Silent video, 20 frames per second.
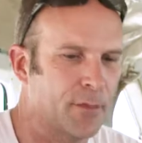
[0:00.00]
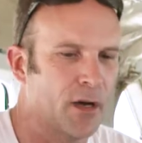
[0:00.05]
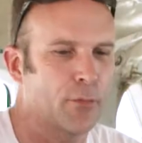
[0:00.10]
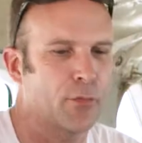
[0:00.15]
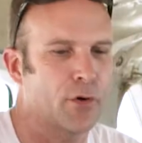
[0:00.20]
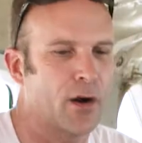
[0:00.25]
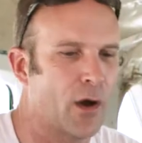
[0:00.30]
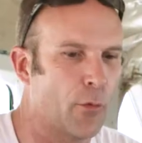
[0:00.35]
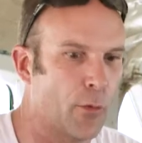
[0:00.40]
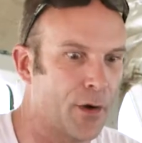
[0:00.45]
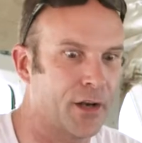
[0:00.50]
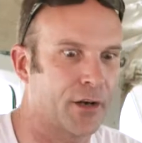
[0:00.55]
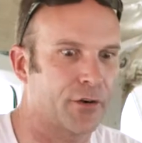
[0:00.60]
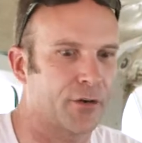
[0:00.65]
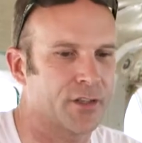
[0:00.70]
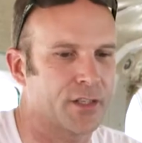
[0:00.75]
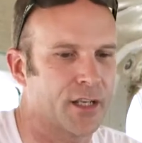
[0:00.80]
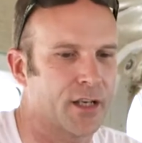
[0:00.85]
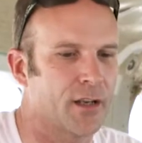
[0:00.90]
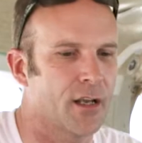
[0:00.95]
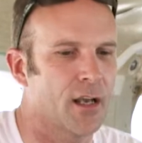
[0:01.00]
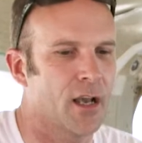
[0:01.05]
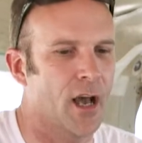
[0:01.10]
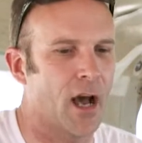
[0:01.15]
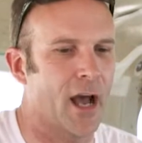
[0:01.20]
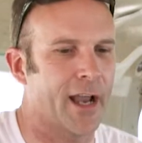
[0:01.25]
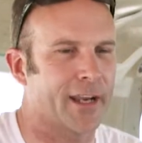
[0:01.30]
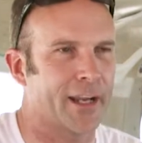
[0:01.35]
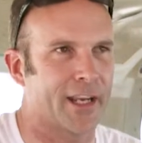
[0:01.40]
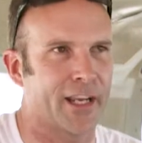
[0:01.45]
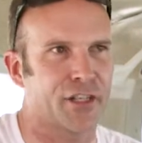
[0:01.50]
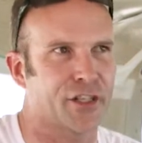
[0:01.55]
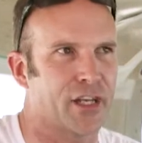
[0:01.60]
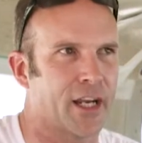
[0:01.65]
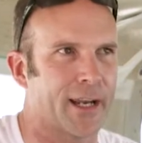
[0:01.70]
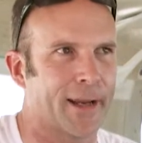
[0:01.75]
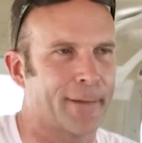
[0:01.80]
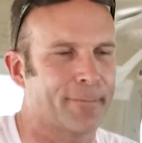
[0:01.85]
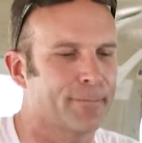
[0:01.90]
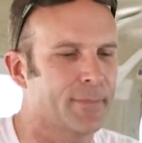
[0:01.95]
mile per hour wind across it, I could get
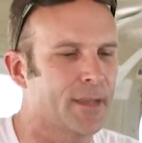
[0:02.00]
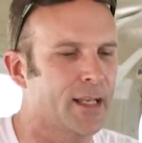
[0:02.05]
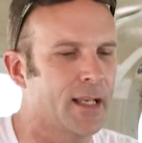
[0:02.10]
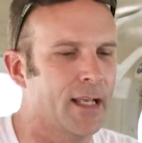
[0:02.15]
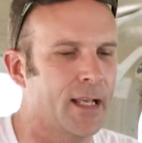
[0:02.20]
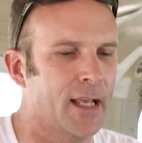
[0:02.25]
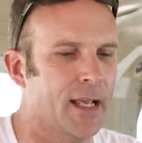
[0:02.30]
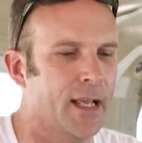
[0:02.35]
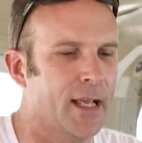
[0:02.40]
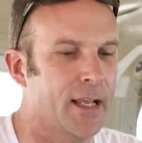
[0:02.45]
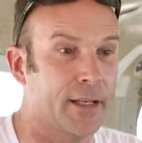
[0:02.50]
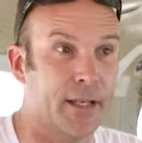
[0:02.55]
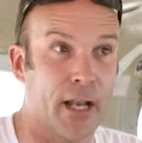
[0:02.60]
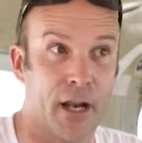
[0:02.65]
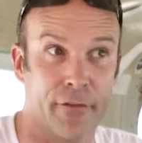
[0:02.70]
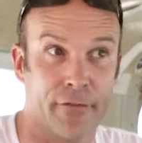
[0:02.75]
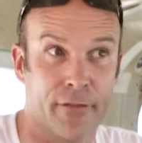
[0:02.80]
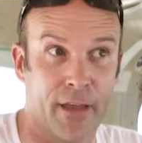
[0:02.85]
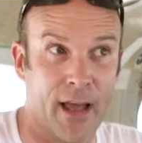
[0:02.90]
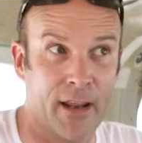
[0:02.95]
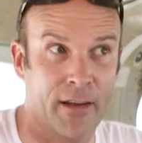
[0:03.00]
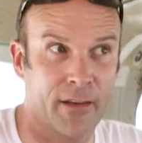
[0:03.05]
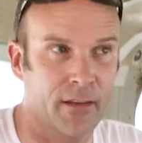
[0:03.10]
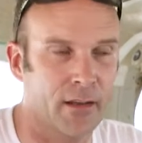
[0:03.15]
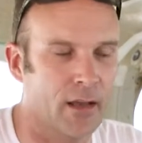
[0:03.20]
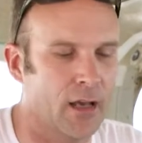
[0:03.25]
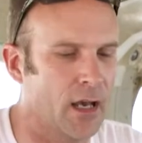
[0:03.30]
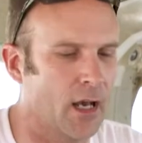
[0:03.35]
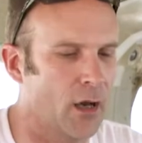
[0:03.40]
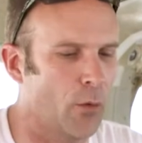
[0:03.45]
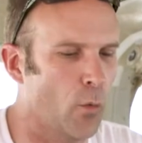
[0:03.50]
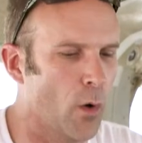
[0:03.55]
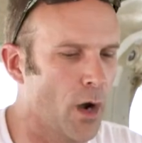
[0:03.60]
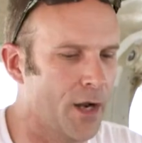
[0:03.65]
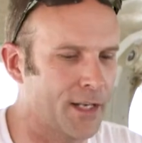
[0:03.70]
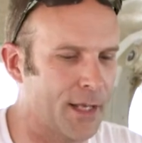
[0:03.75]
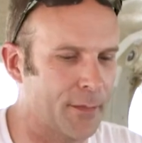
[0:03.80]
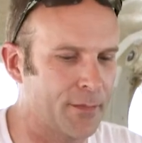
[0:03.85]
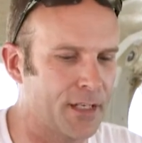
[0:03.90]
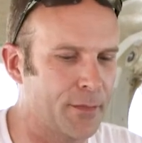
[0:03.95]
shaking. None of that
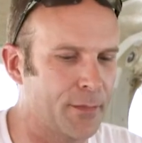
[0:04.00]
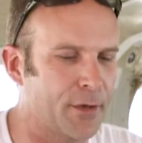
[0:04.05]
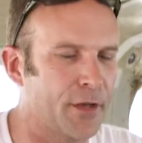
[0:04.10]
worked absolutely